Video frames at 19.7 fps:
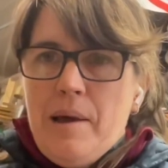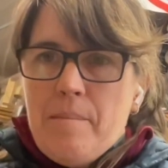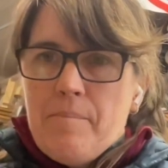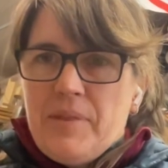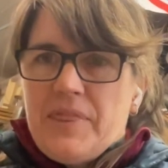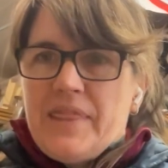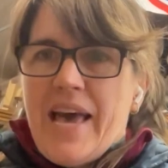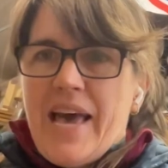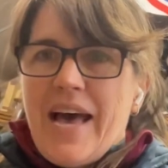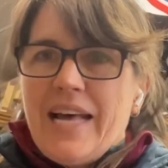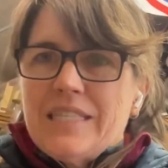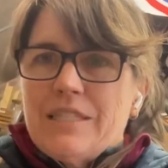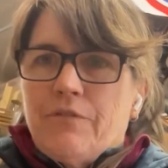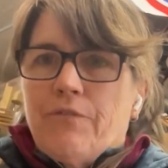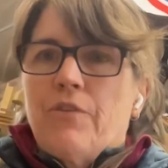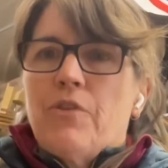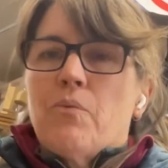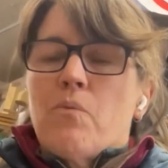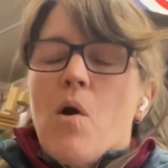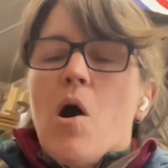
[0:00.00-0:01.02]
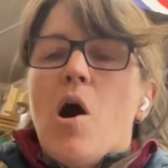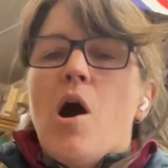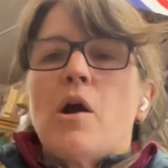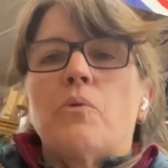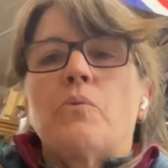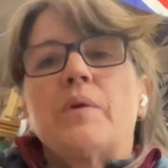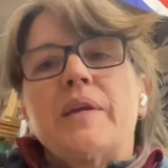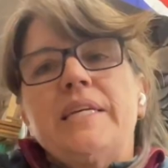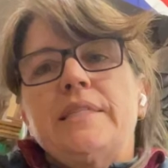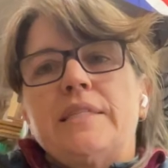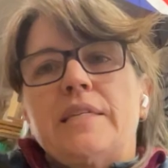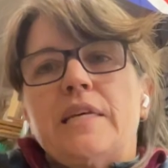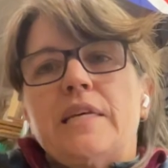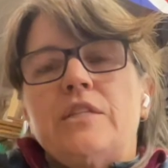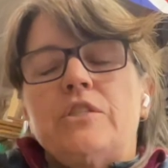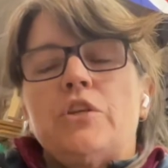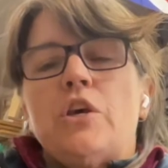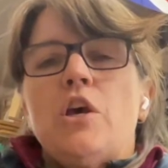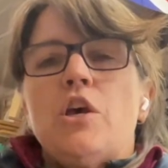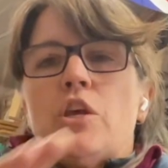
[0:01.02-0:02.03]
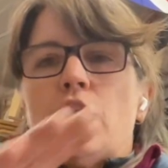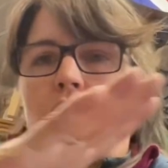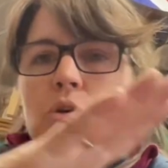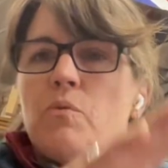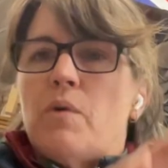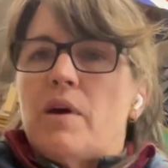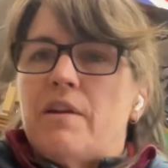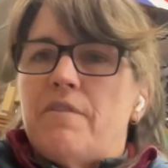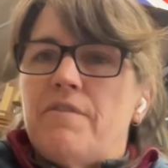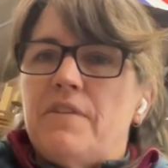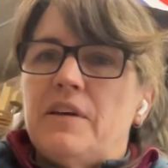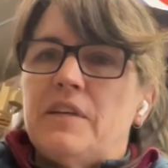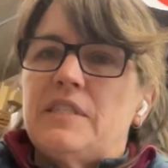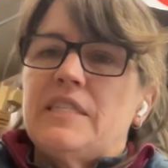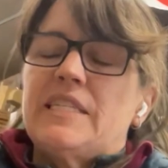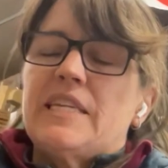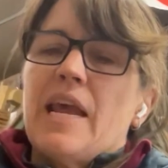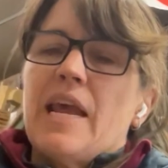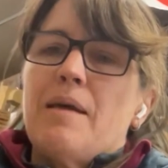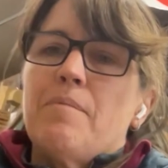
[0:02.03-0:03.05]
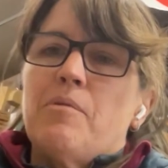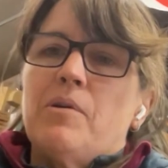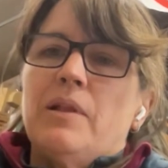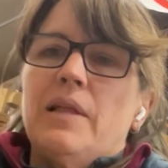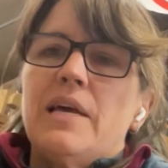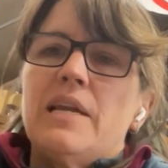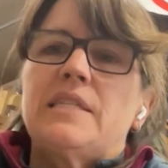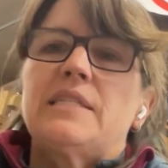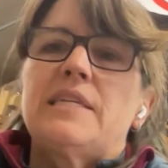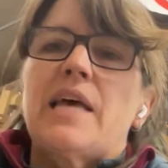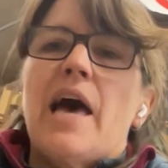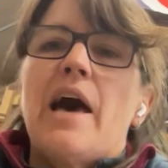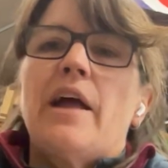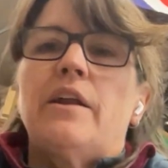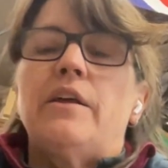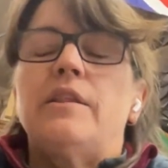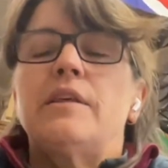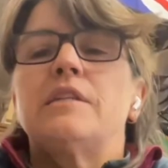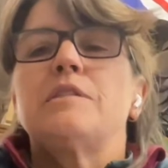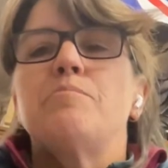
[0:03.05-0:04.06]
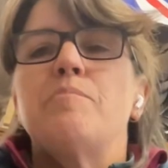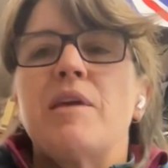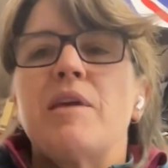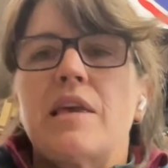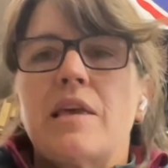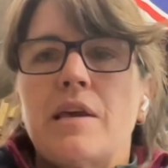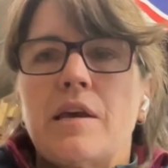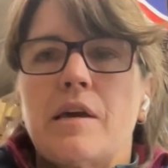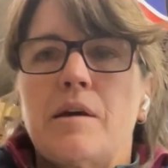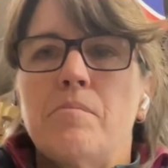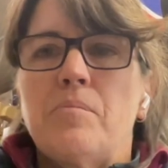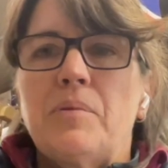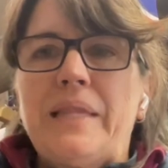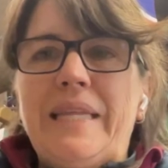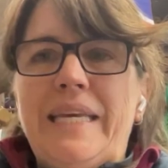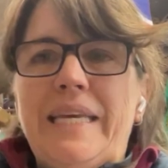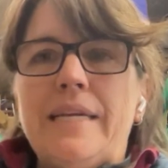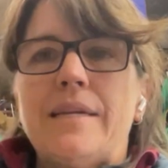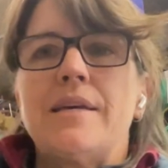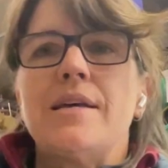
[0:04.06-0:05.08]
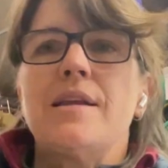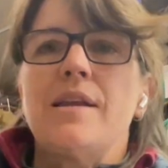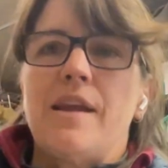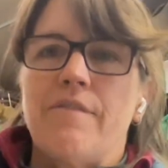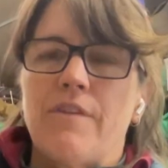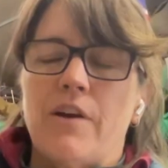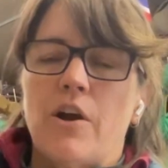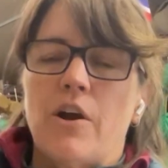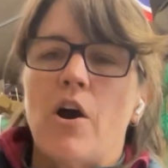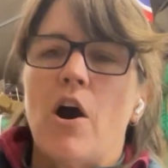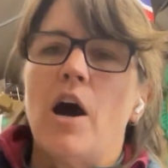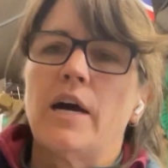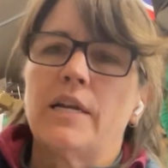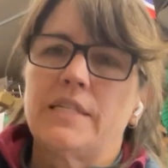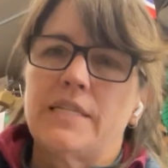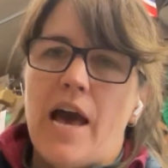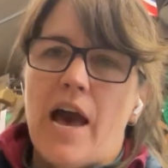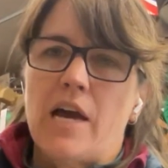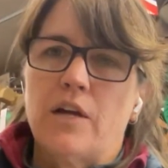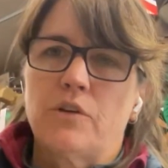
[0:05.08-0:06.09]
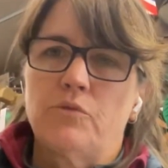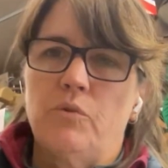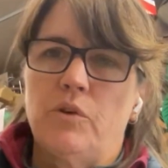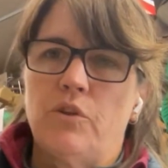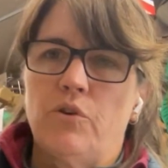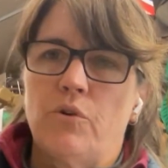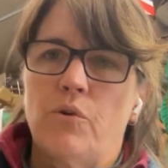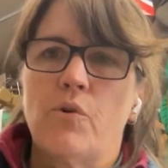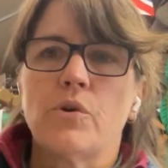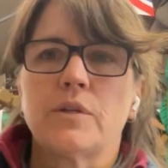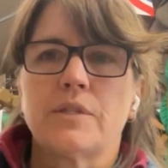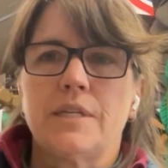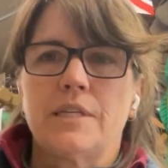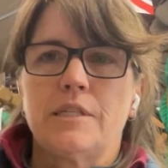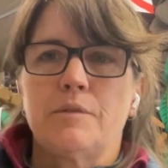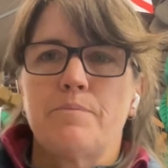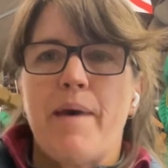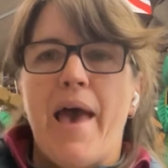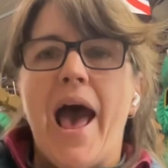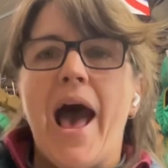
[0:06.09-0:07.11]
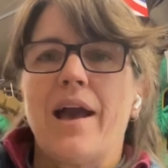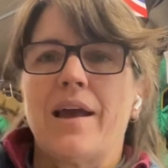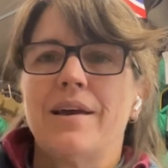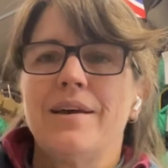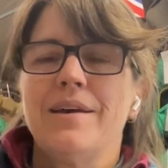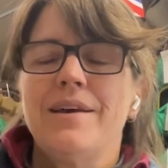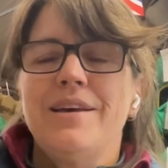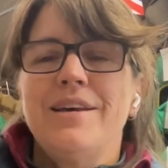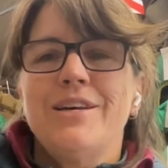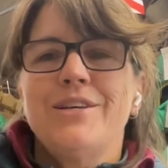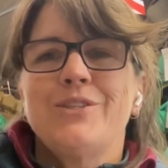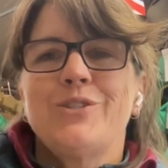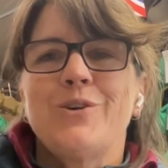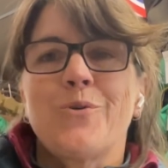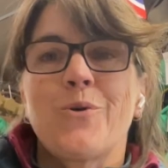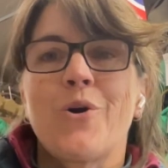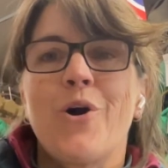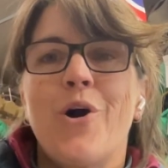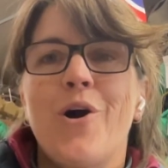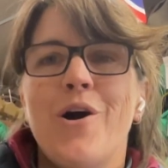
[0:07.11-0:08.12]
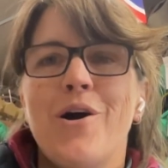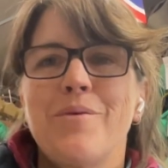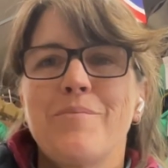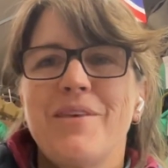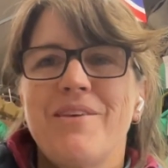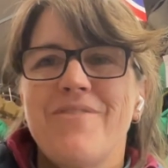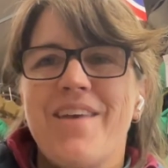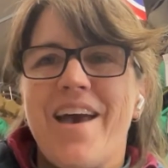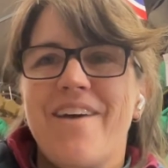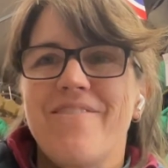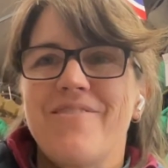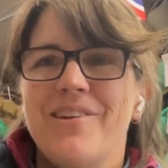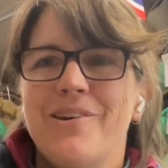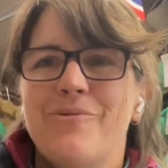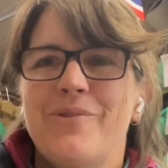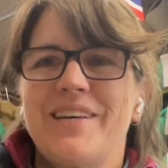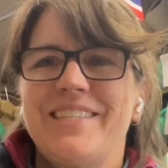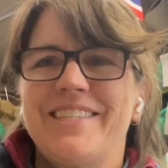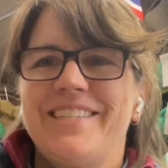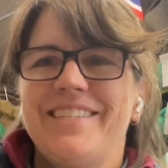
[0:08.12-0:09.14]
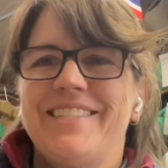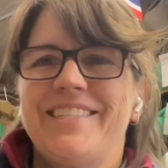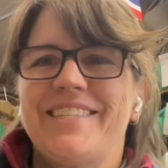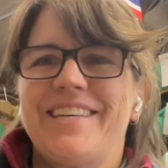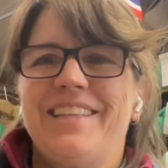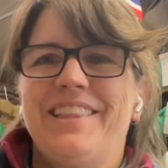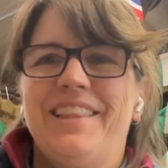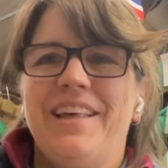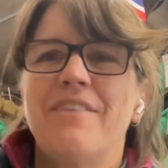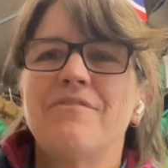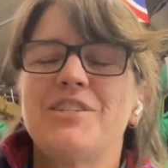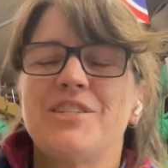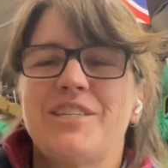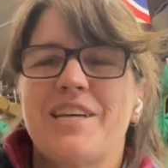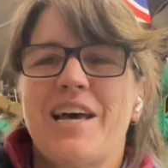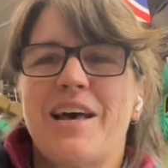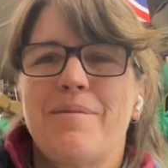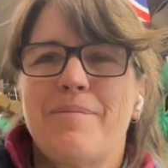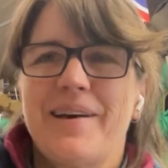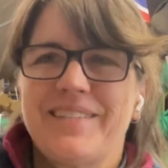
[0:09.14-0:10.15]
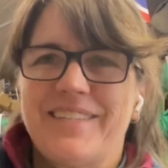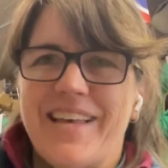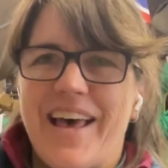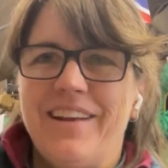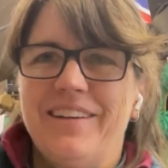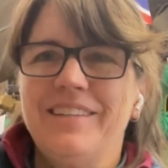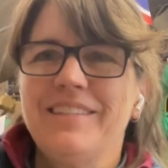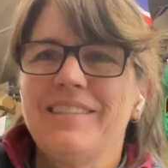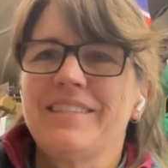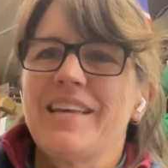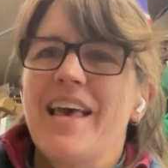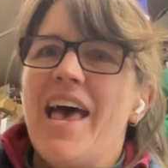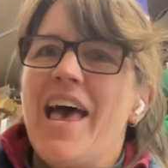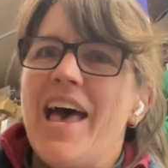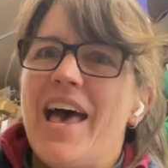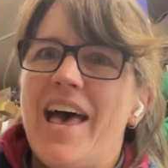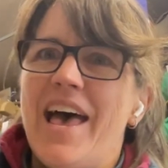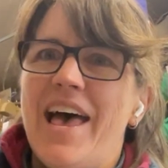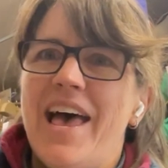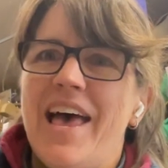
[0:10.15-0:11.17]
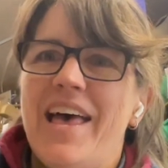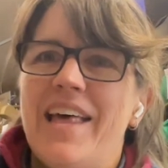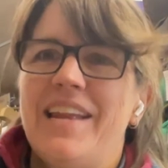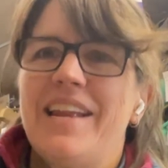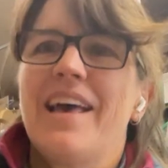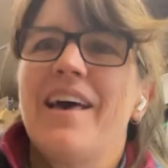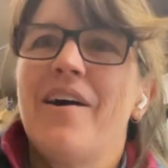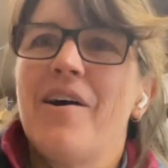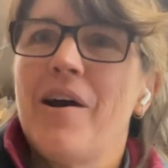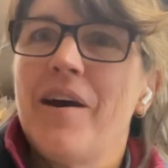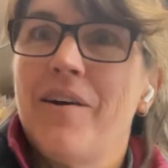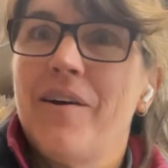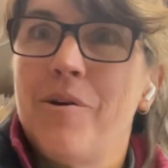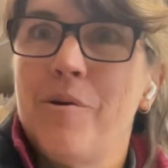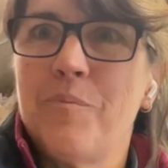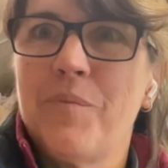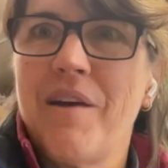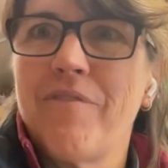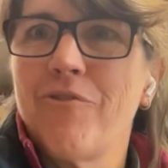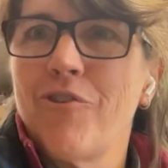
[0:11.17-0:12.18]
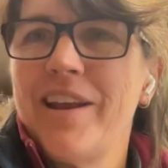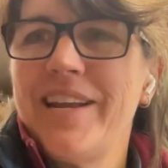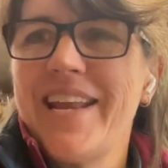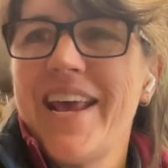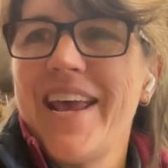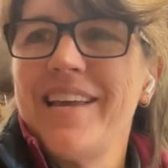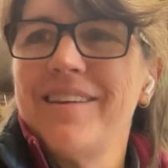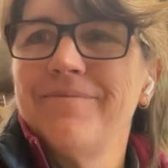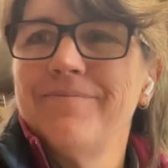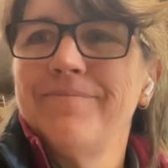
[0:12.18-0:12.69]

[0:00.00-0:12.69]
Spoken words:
but that's for the wrong reasons. You want to feel stable in a saddle that's making complete and even contact with your horse's back. So call me if you have any questions. I love to chat about saddles, and hope you have a great day.